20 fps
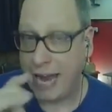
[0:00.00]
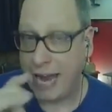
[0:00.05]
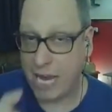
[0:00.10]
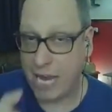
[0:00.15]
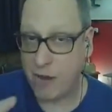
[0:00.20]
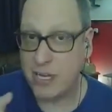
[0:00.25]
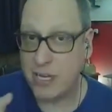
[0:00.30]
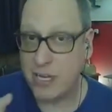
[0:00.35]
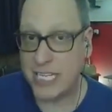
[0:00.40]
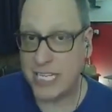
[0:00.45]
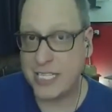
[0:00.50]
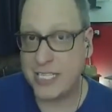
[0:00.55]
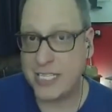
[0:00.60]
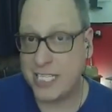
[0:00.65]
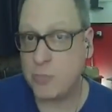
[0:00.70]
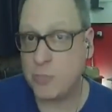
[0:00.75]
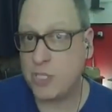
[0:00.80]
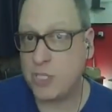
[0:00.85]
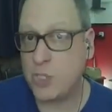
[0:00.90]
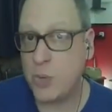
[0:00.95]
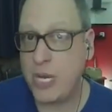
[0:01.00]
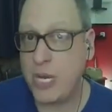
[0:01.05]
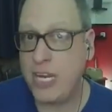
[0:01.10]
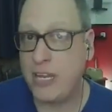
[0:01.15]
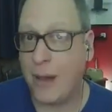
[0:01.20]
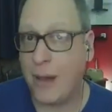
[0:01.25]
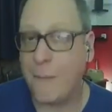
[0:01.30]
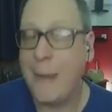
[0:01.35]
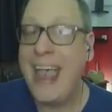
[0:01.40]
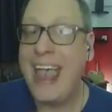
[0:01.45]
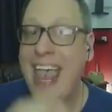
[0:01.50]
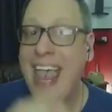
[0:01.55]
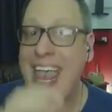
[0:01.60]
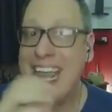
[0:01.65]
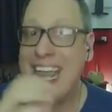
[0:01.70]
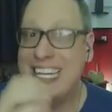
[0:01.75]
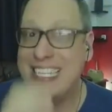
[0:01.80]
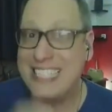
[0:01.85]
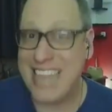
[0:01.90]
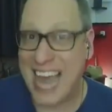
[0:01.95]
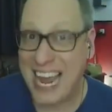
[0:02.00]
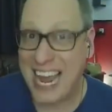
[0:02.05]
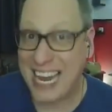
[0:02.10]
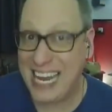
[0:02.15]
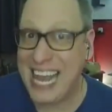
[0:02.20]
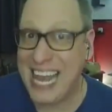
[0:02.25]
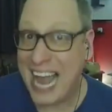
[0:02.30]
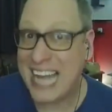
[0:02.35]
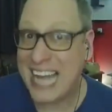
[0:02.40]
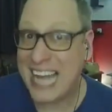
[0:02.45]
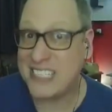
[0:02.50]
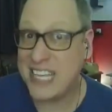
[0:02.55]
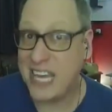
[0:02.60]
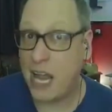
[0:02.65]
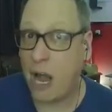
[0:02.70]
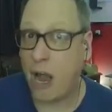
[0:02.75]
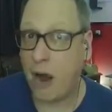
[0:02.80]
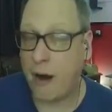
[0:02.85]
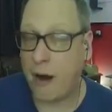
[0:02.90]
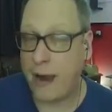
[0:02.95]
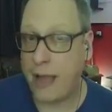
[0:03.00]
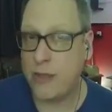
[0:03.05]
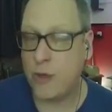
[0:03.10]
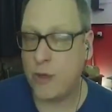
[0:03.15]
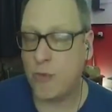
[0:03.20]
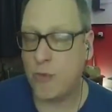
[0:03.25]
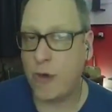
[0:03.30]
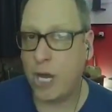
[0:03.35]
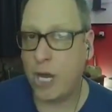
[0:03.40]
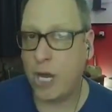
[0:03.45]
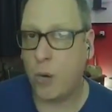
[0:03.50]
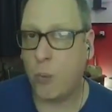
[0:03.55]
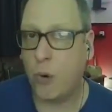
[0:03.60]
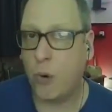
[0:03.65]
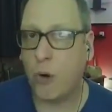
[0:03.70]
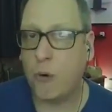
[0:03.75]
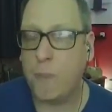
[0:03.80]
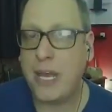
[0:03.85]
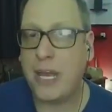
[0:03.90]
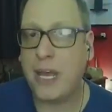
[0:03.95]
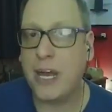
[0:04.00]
and accurate distances between them exactly as they are in the real world,